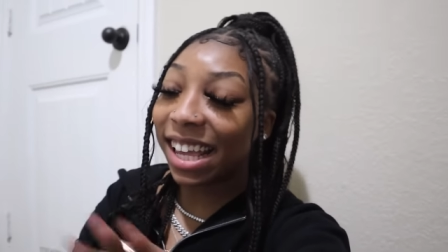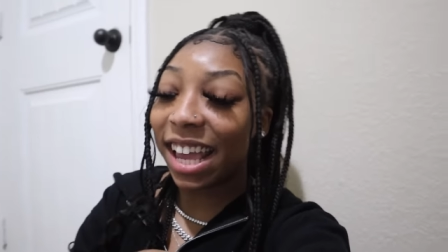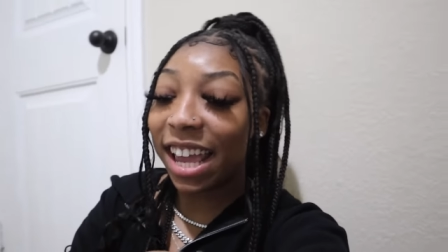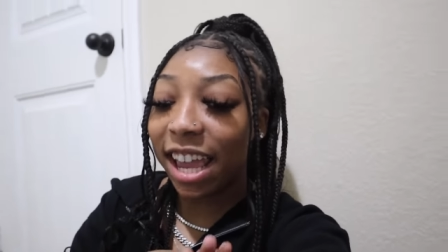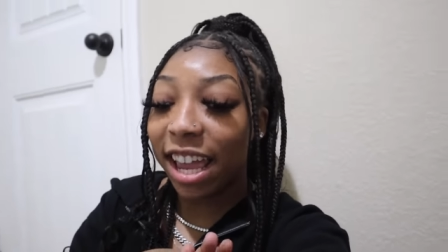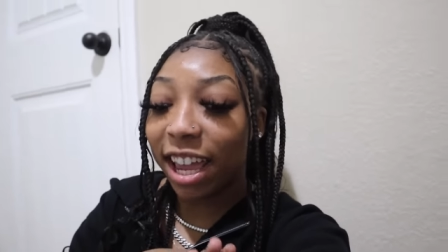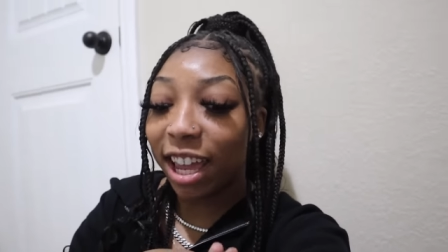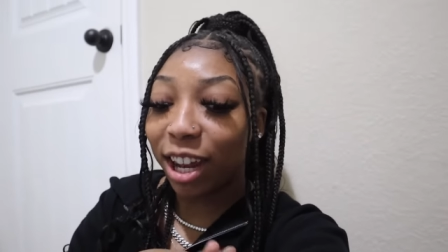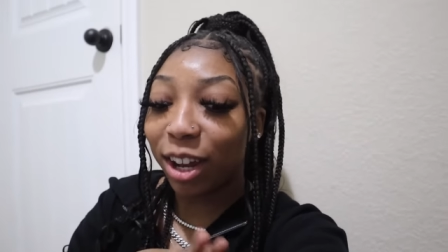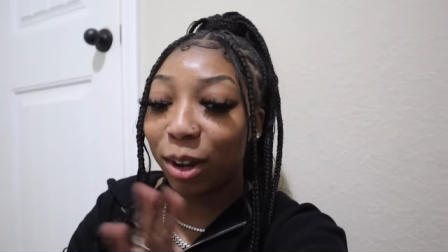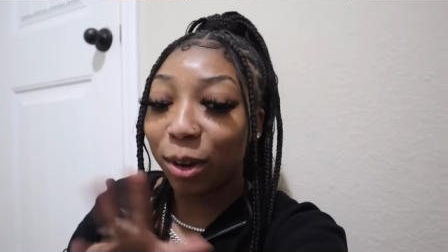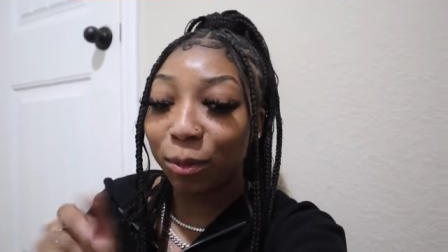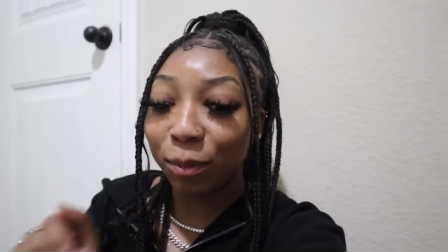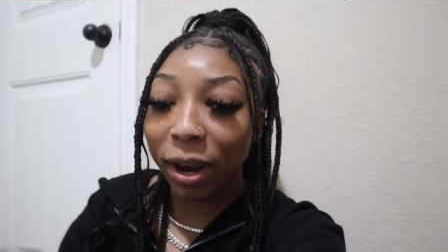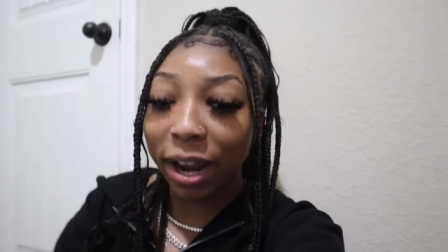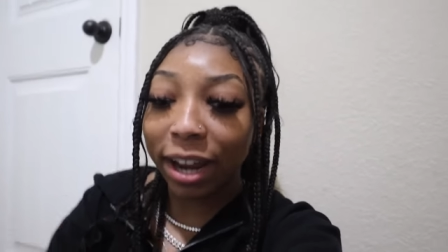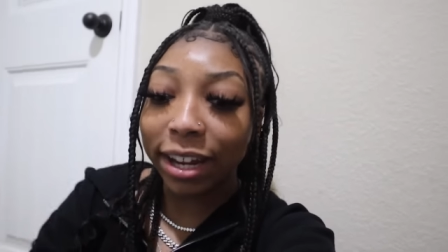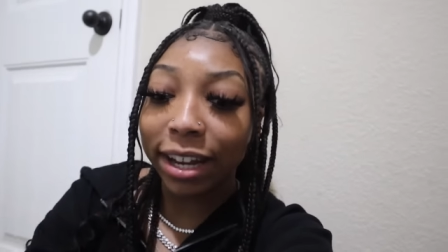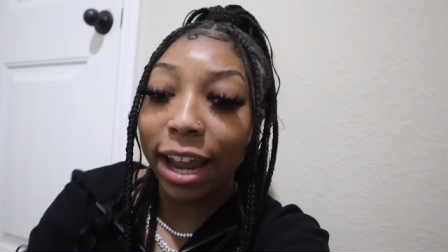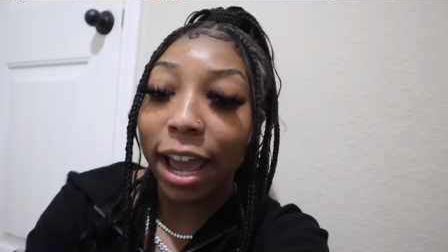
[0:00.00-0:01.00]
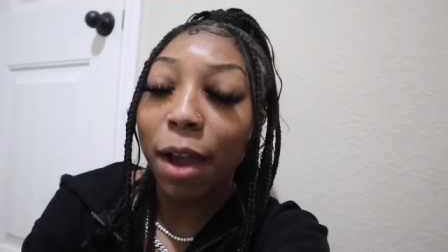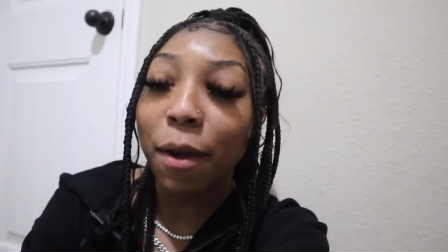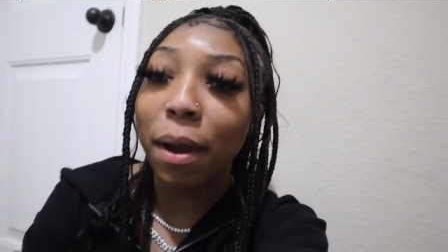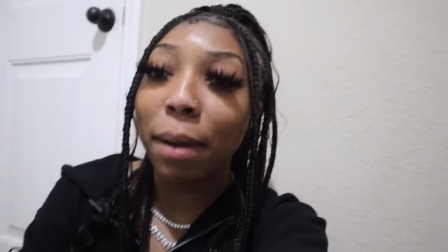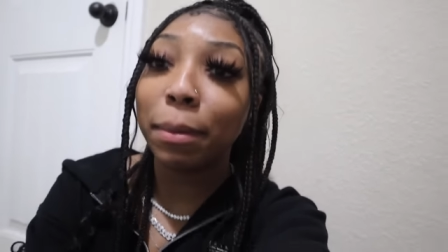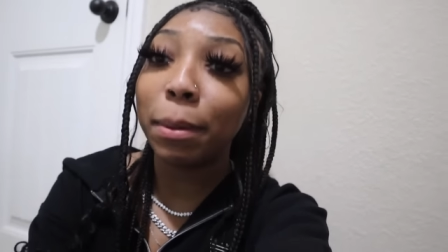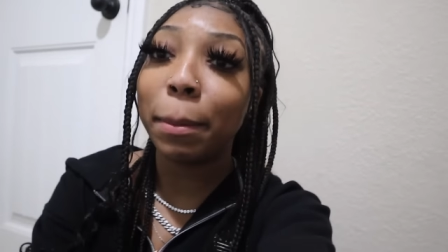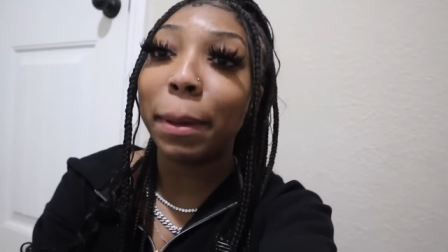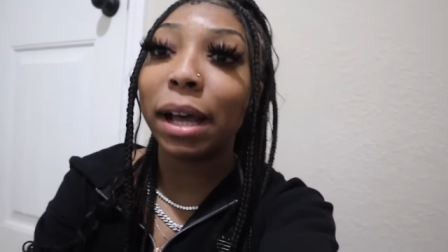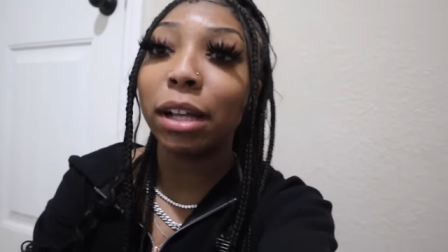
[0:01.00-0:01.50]
and right now
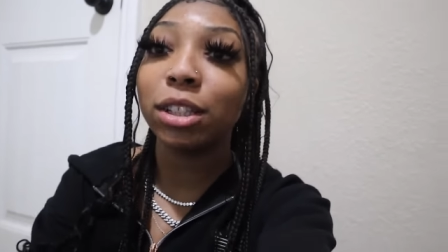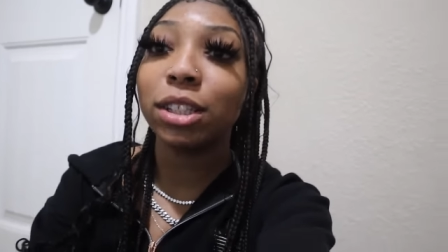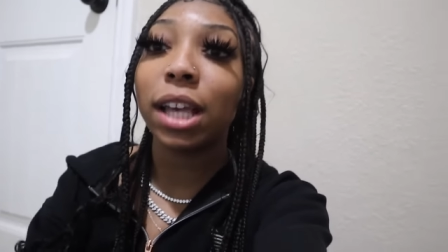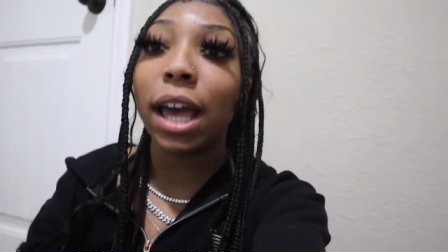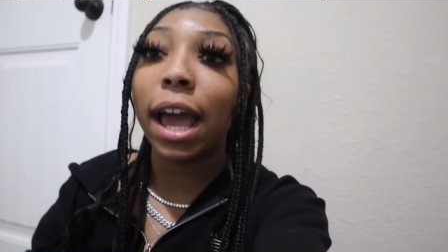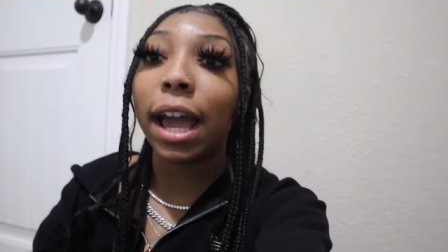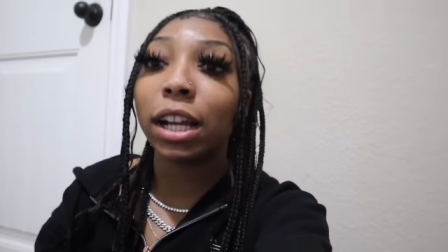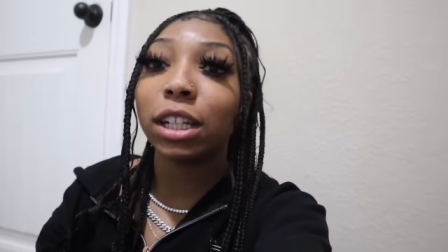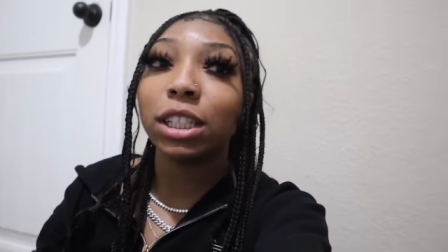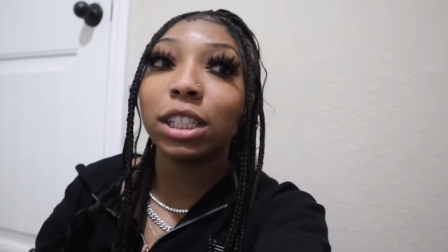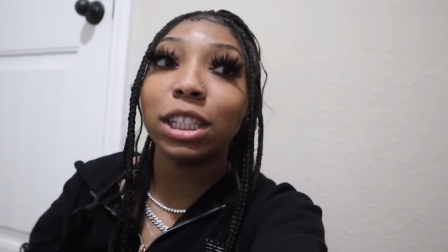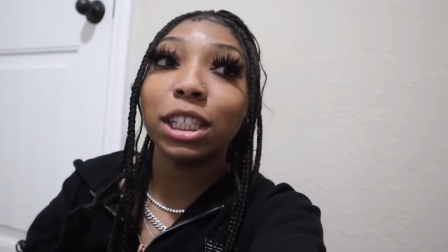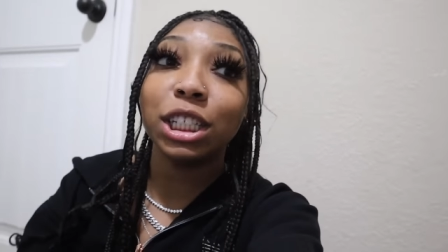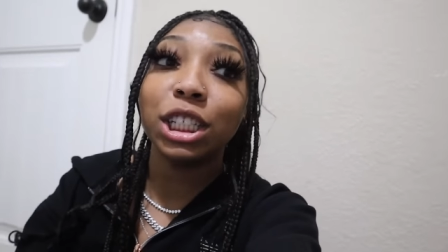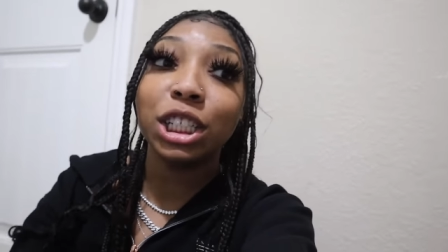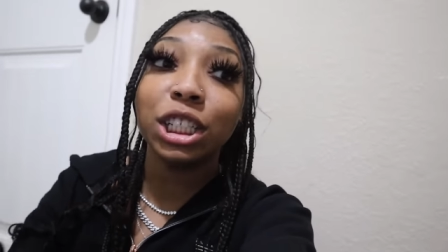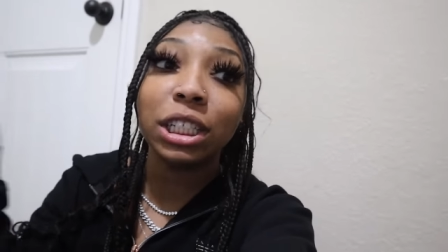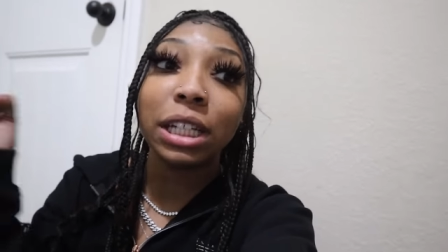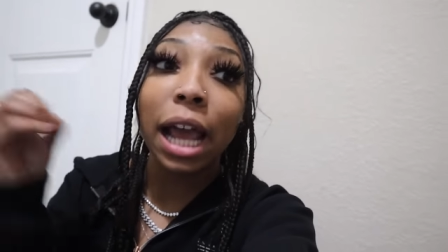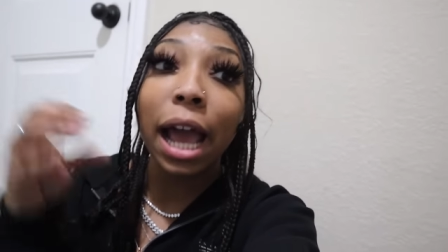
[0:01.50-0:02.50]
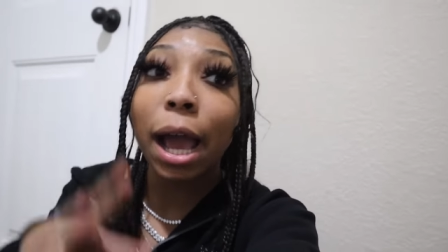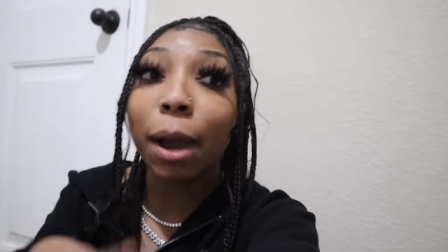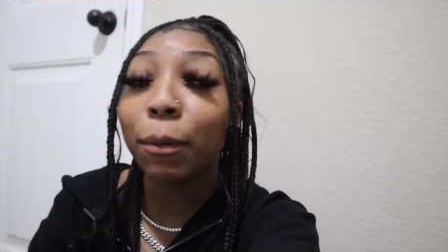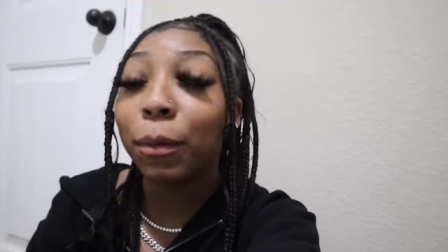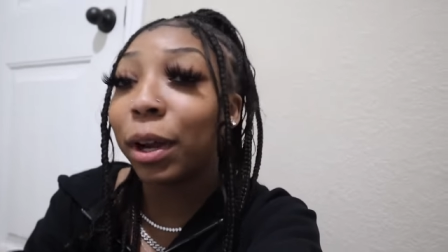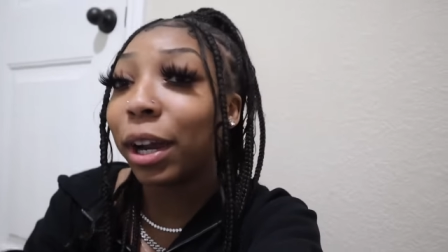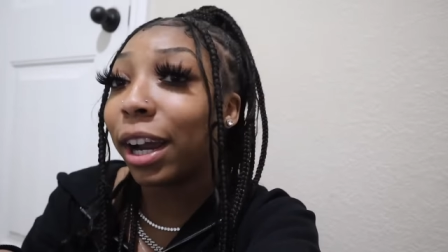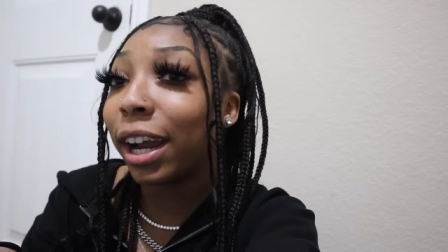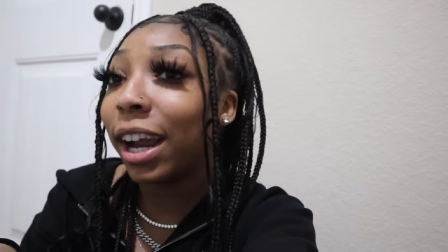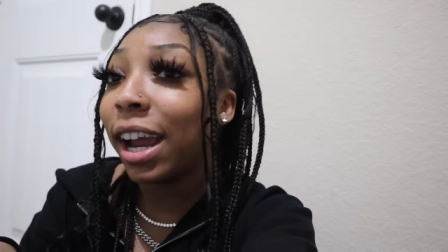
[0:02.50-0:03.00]
I'm about to actually
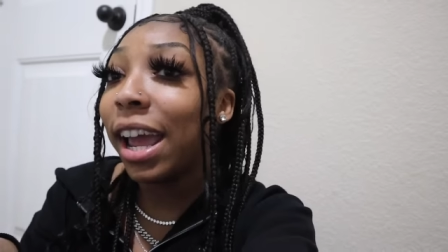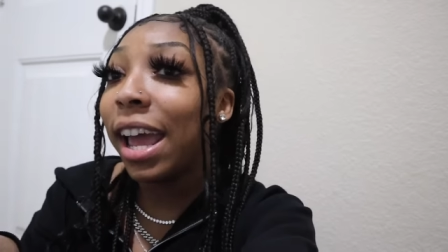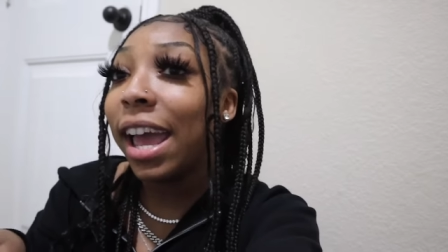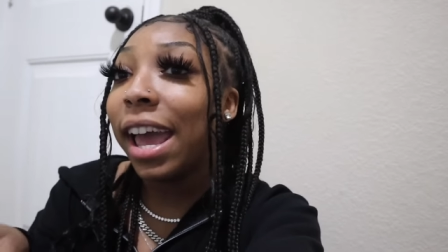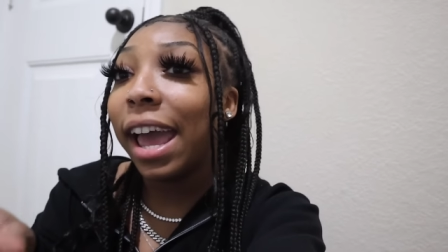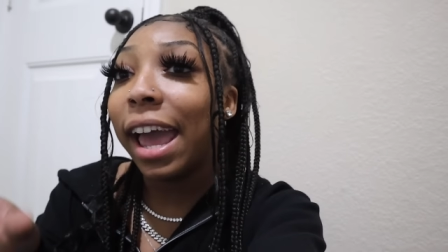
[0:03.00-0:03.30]
shower